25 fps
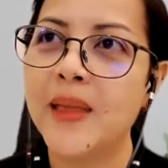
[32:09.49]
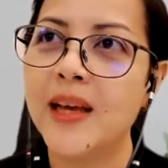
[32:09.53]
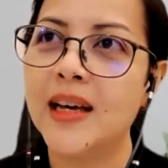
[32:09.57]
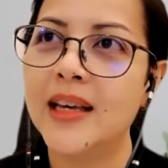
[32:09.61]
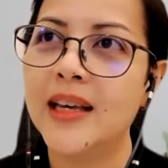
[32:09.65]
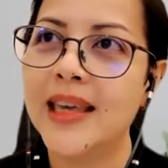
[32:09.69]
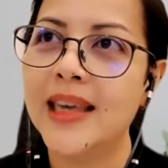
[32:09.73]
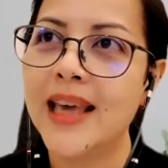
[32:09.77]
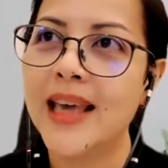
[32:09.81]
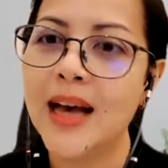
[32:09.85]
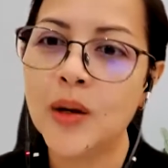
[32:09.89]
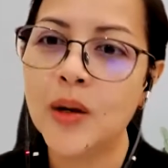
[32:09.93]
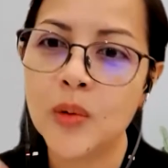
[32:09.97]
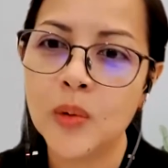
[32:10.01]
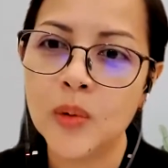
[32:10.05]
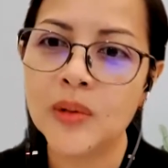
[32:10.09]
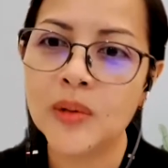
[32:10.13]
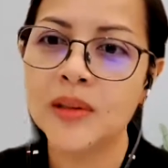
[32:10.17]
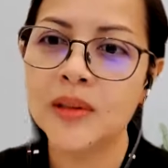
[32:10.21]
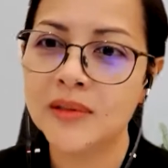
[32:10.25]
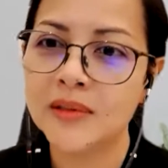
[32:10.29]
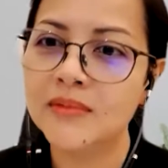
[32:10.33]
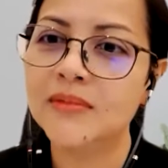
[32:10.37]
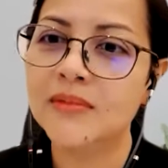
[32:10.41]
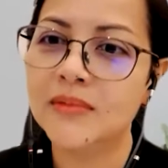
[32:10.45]
a young
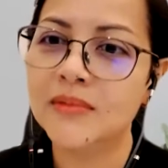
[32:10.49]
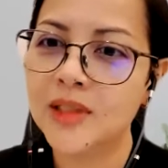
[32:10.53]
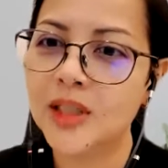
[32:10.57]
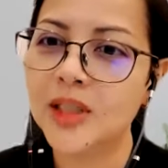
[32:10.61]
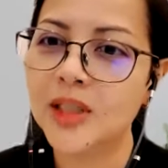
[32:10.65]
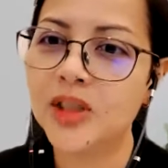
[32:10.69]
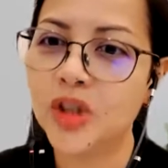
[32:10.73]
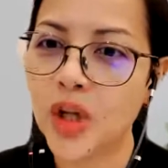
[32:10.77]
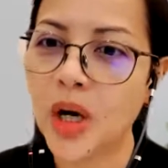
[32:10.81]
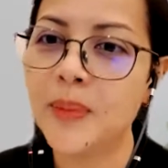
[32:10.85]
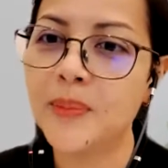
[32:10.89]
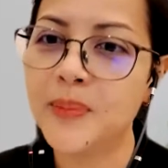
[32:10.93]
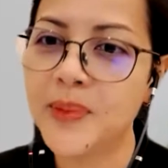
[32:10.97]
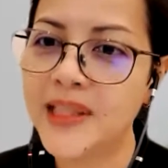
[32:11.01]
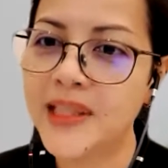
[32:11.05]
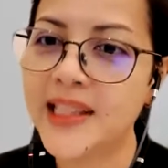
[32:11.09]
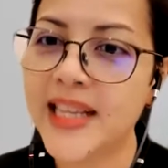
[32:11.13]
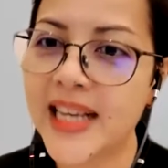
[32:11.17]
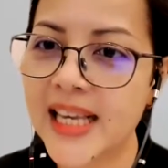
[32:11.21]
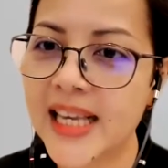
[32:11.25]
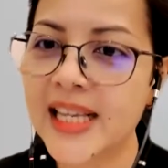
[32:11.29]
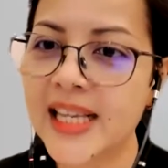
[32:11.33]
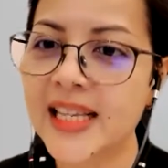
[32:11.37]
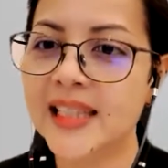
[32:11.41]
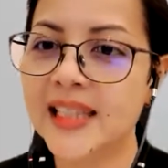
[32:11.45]
job
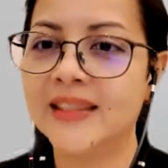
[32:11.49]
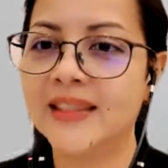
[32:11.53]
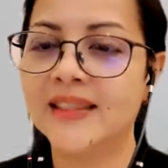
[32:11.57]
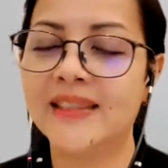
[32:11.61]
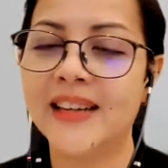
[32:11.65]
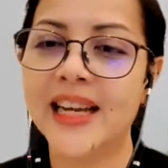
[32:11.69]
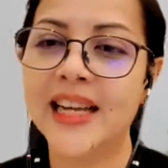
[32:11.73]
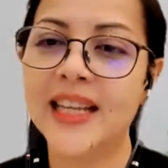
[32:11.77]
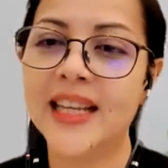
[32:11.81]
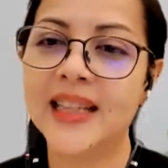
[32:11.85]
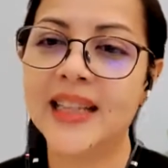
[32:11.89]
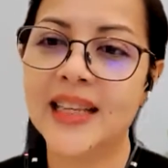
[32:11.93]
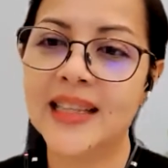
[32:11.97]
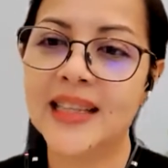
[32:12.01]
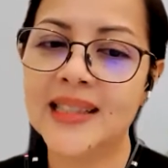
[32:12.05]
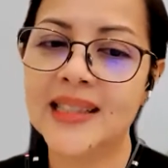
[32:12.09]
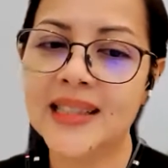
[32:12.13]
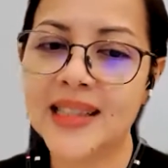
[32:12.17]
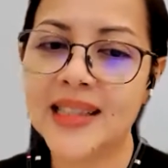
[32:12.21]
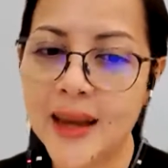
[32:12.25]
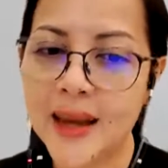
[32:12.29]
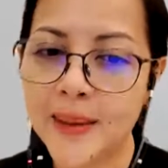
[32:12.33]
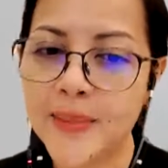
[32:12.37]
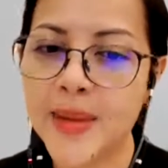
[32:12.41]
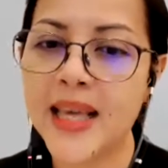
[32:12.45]
seeker, right, that's coming